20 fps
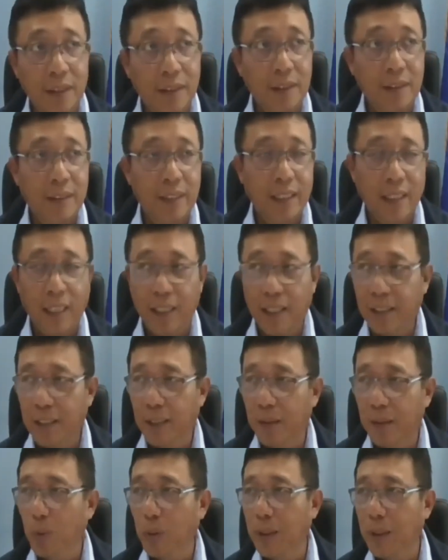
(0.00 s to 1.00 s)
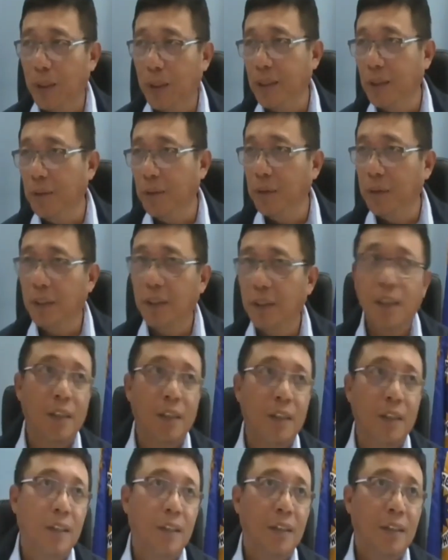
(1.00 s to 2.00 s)
nalalagay mo ng TV.
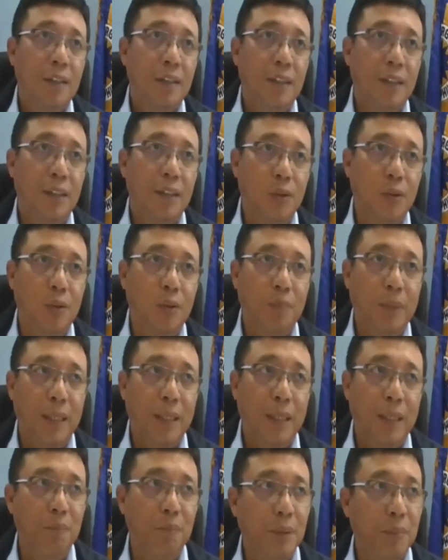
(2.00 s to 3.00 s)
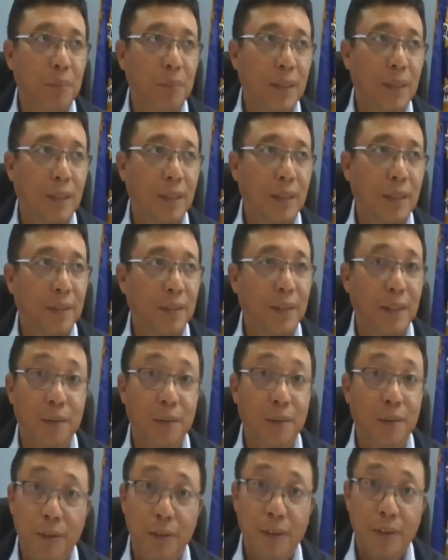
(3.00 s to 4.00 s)
Ito, parang bibili ka ng
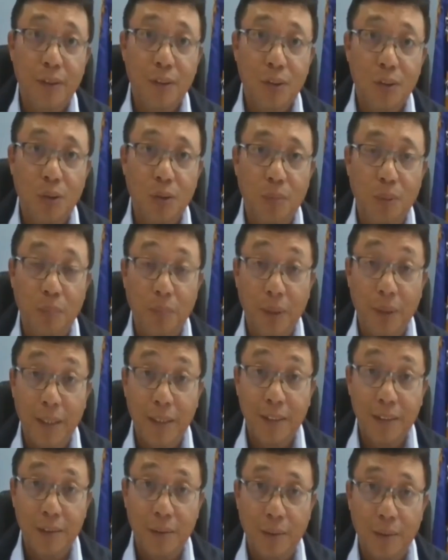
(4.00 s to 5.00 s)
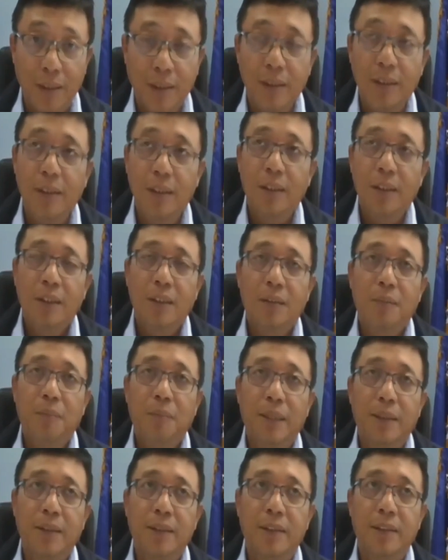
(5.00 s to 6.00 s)
TV. So, mabilis, diba?
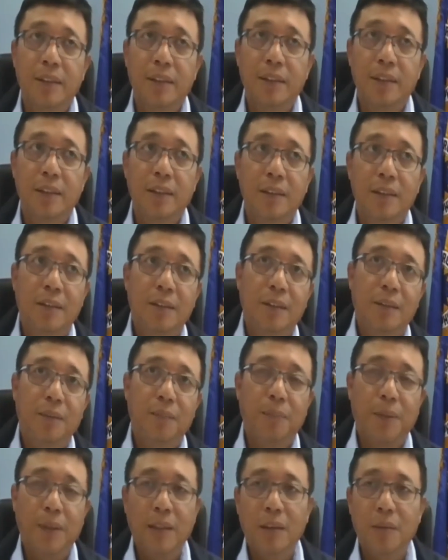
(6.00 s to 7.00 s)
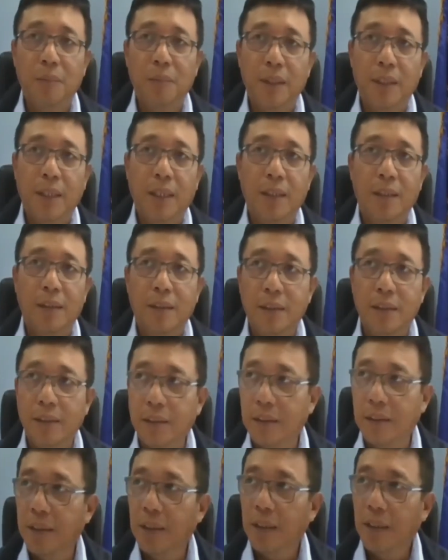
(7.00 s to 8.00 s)
But the
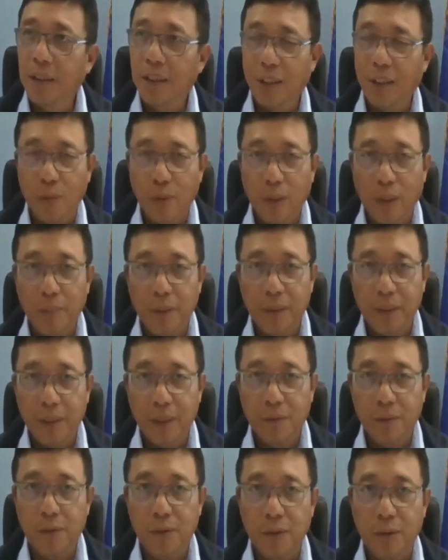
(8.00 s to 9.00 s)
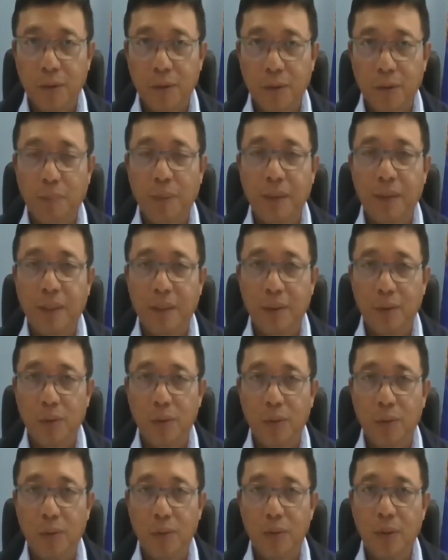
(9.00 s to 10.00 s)
preliminary requirement is, of course, dapat nandun
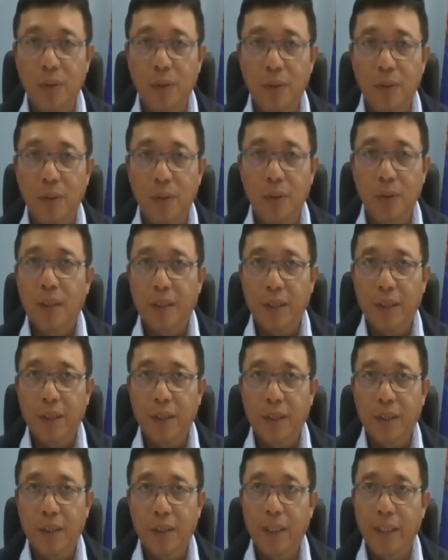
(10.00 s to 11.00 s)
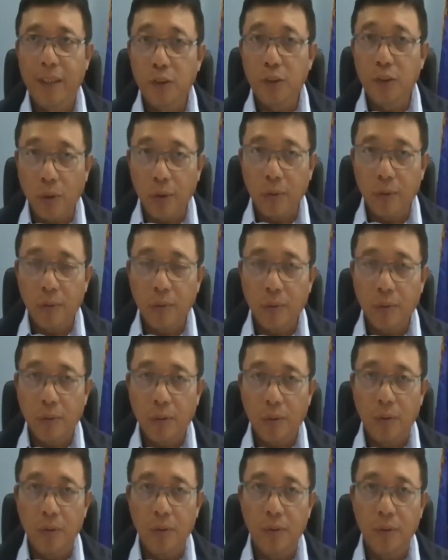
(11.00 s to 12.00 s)
yung regulation
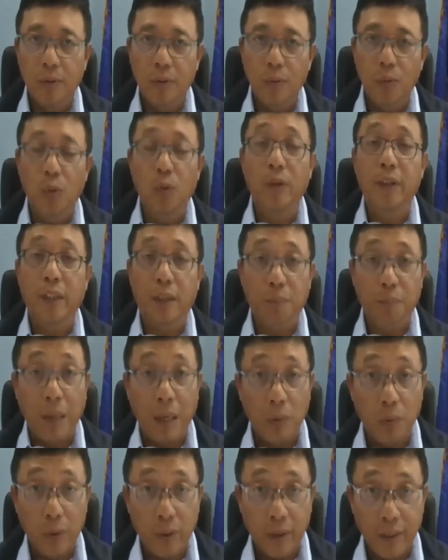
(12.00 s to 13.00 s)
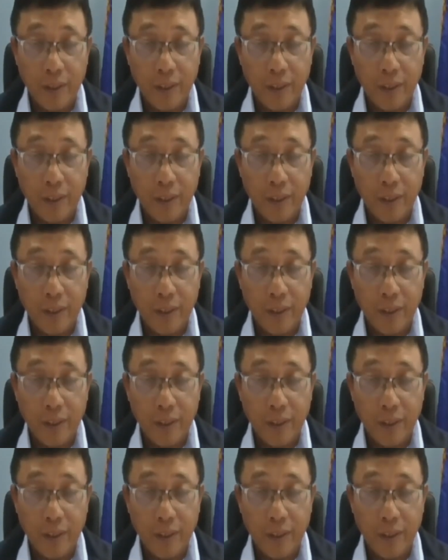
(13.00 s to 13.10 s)
on nuclear power.